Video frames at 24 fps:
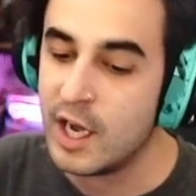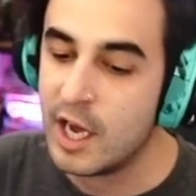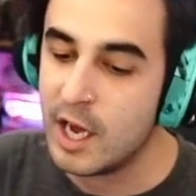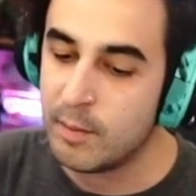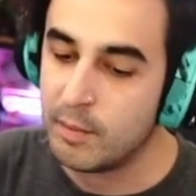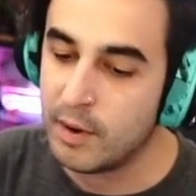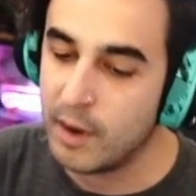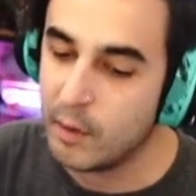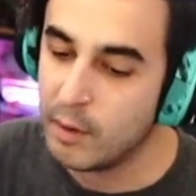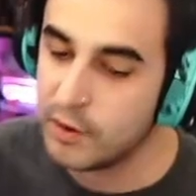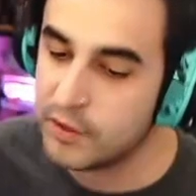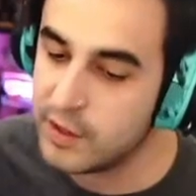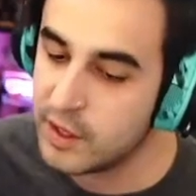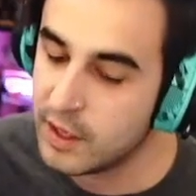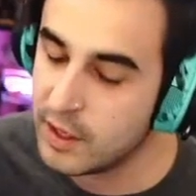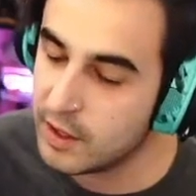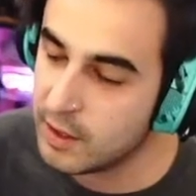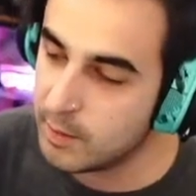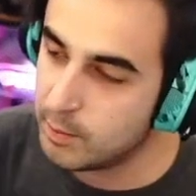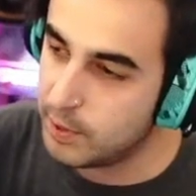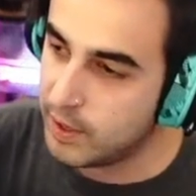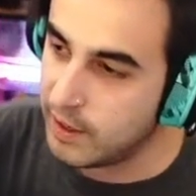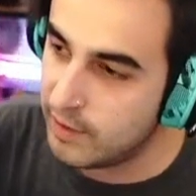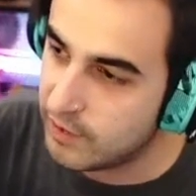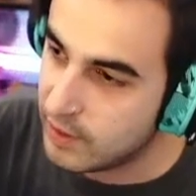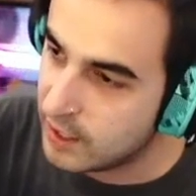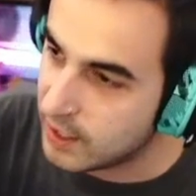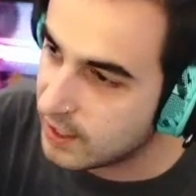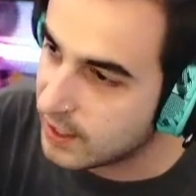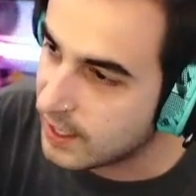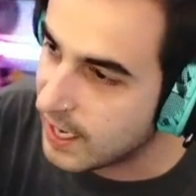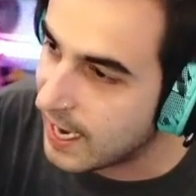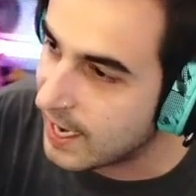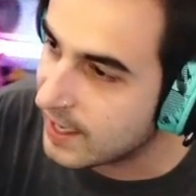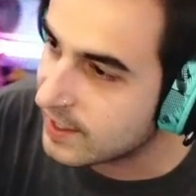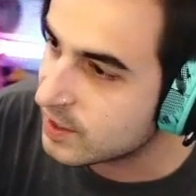but with the
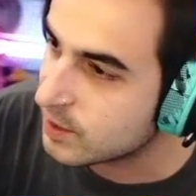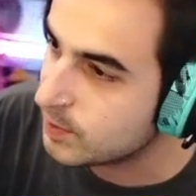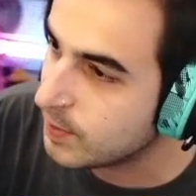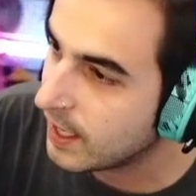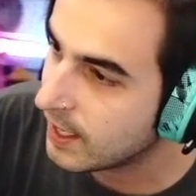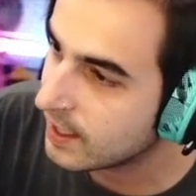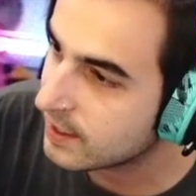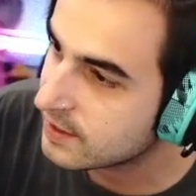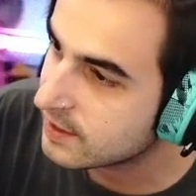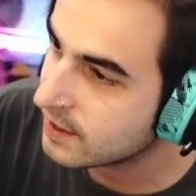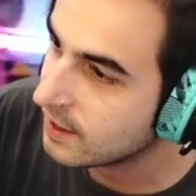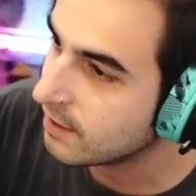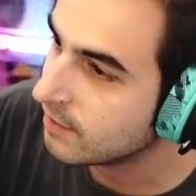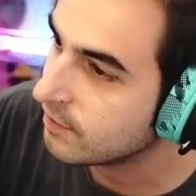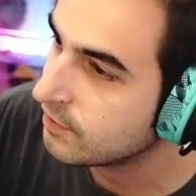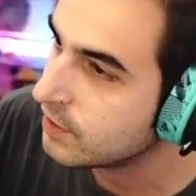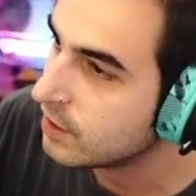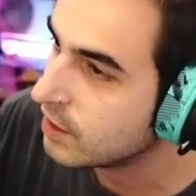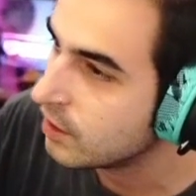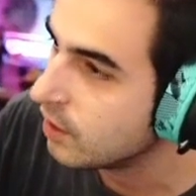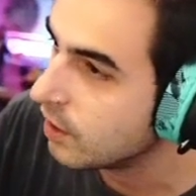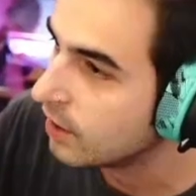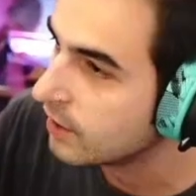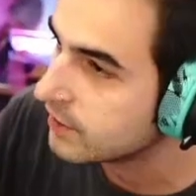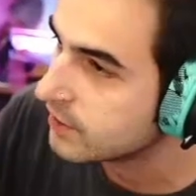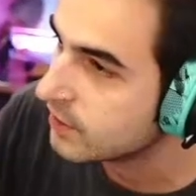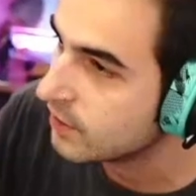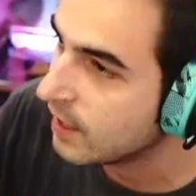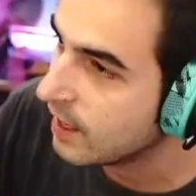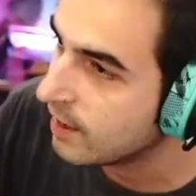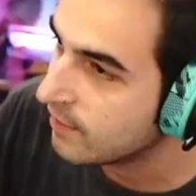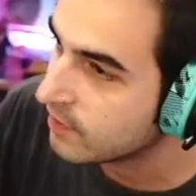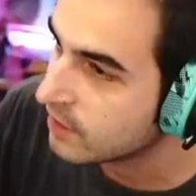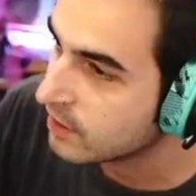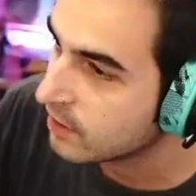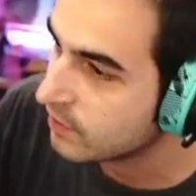pivoting aspect of, you know, also
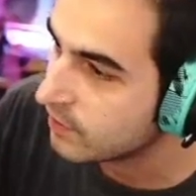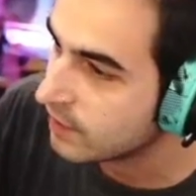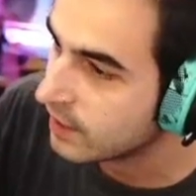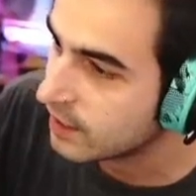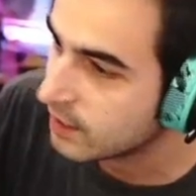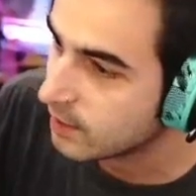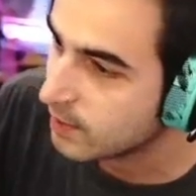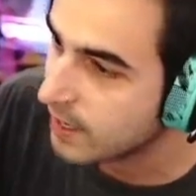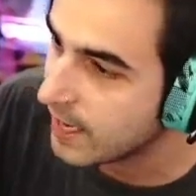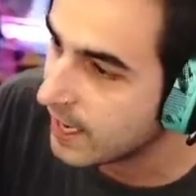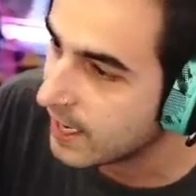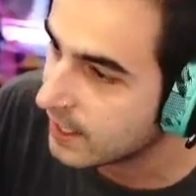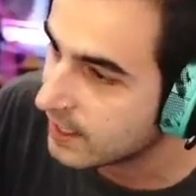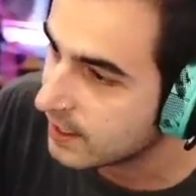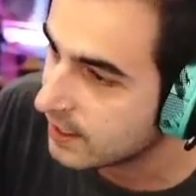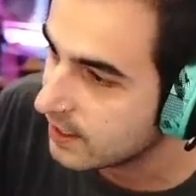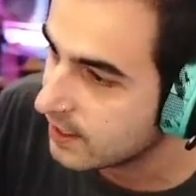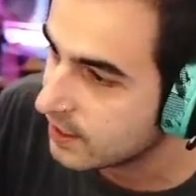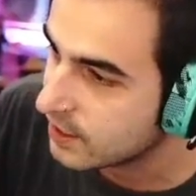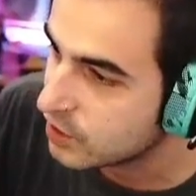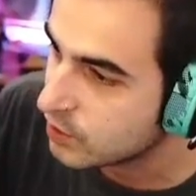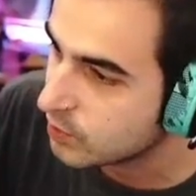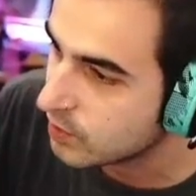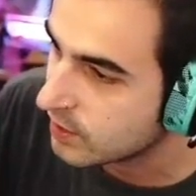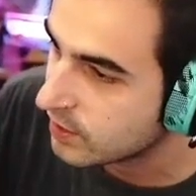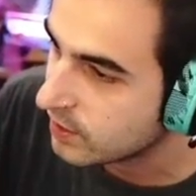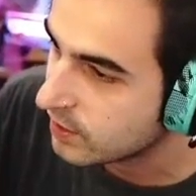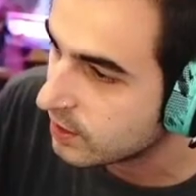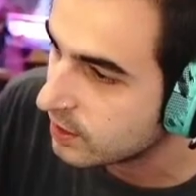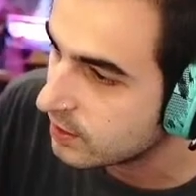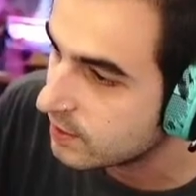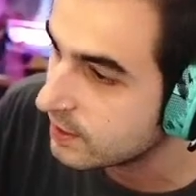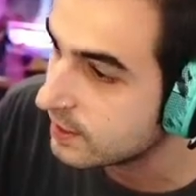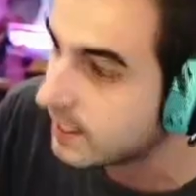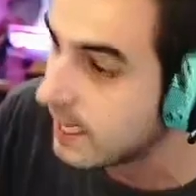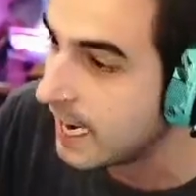having the relic package with the
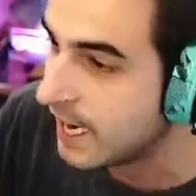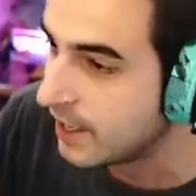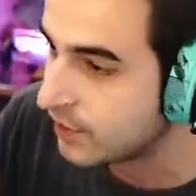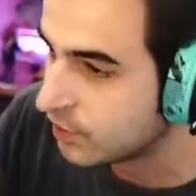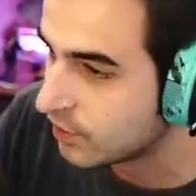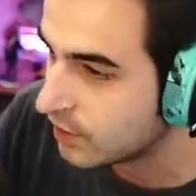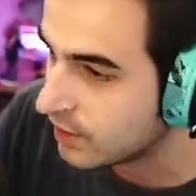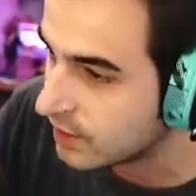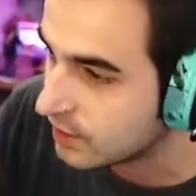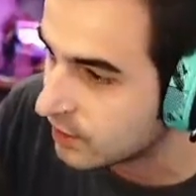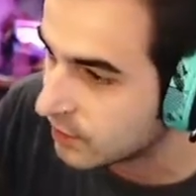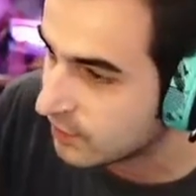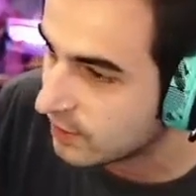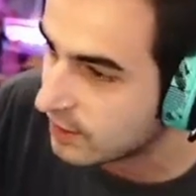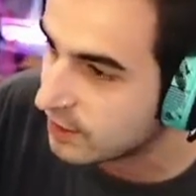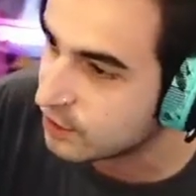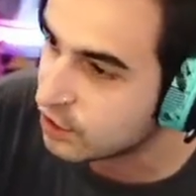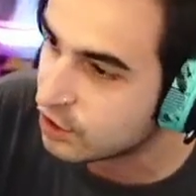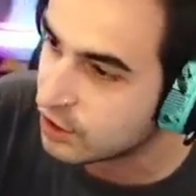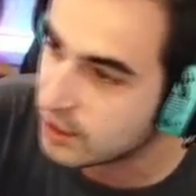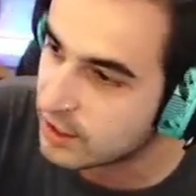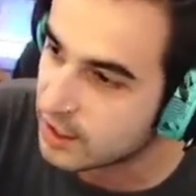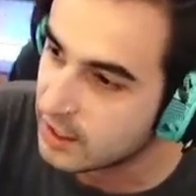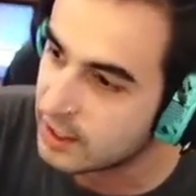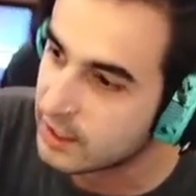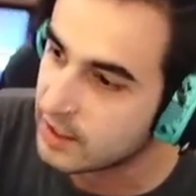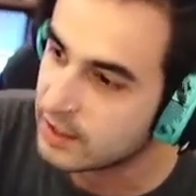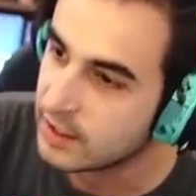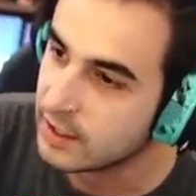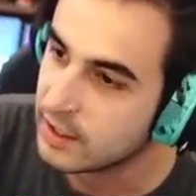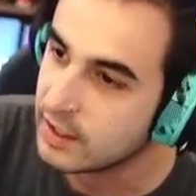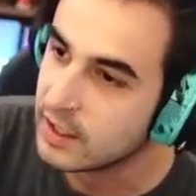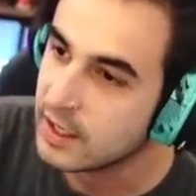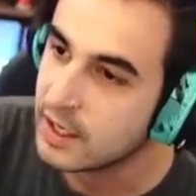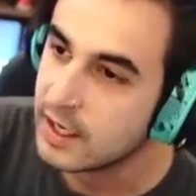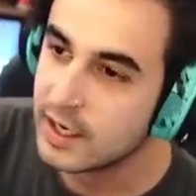Nathria's finisher and
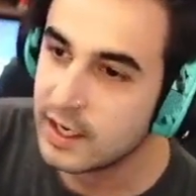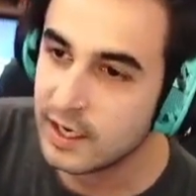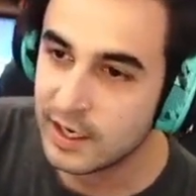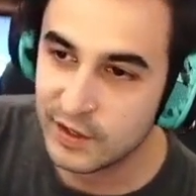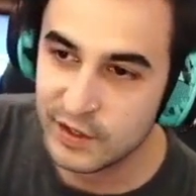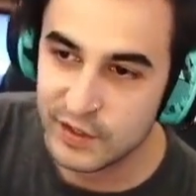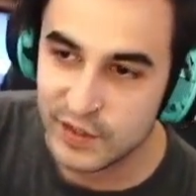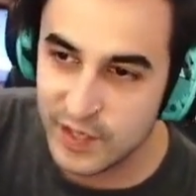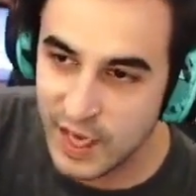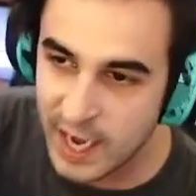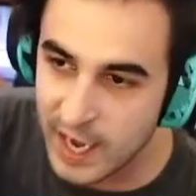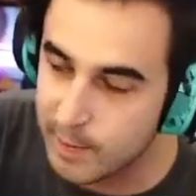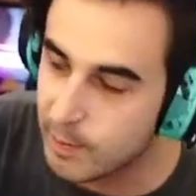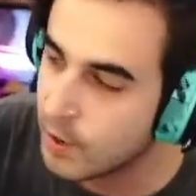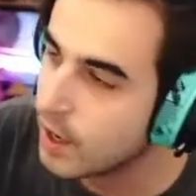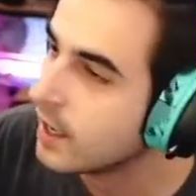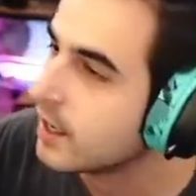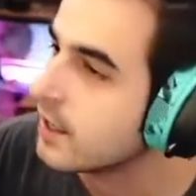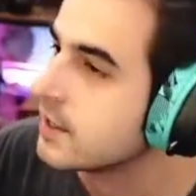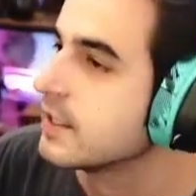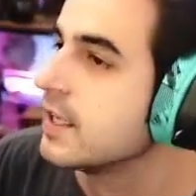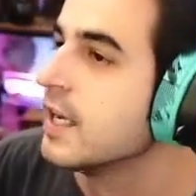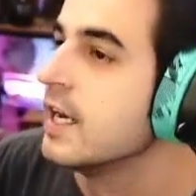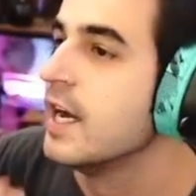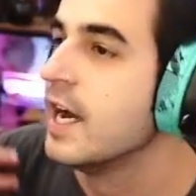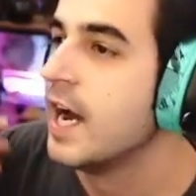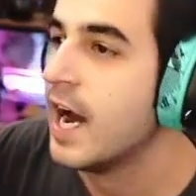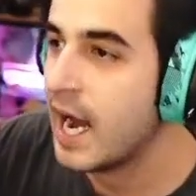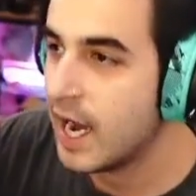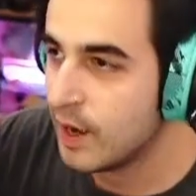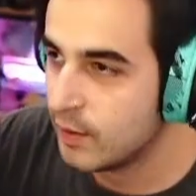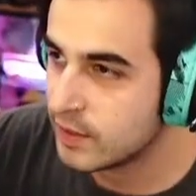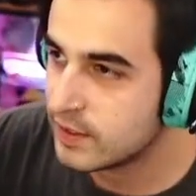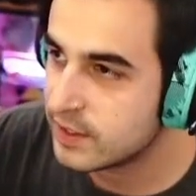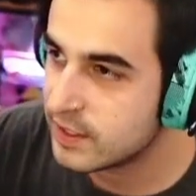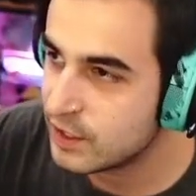the Zymox,
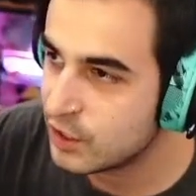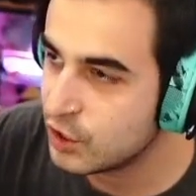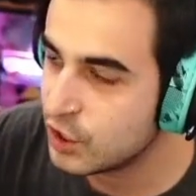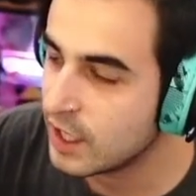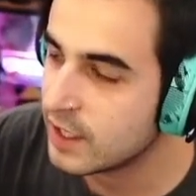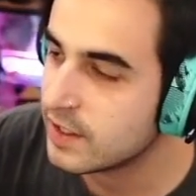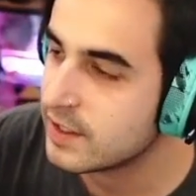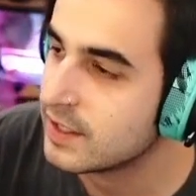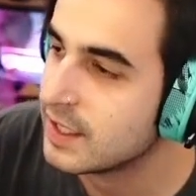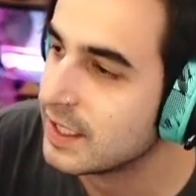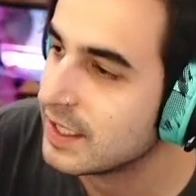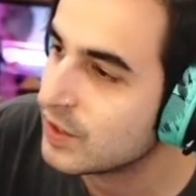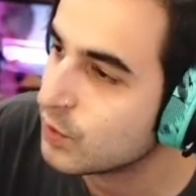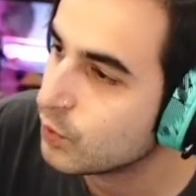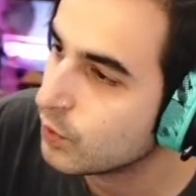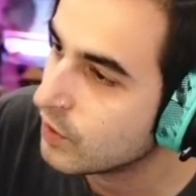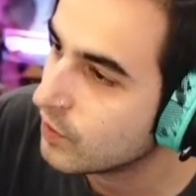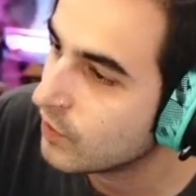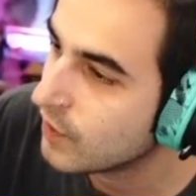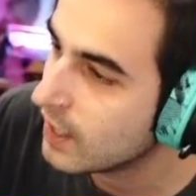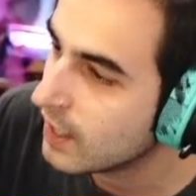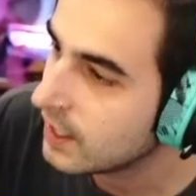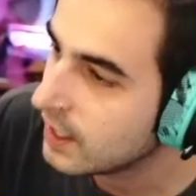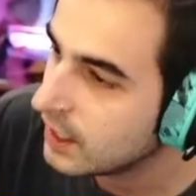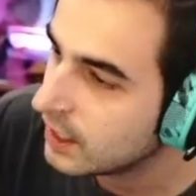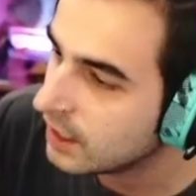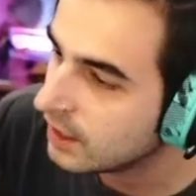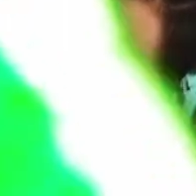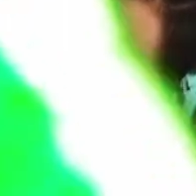I would suggest this one right here.